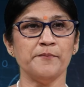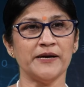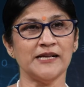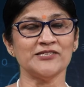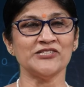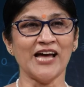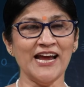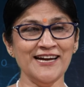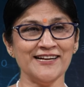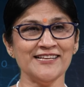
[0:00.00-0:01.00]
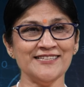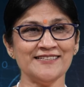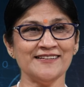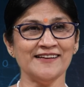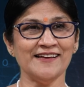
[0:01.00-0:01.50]
But a
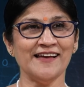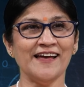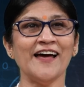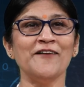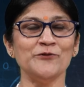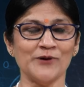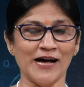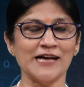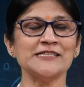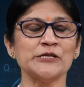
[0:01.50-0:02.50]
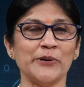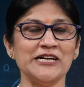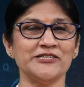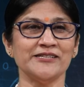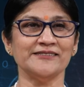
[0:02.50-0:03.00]
scientist have to ask
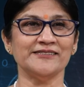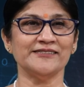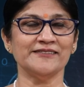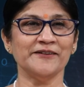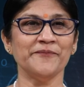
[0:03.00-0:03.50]
questions,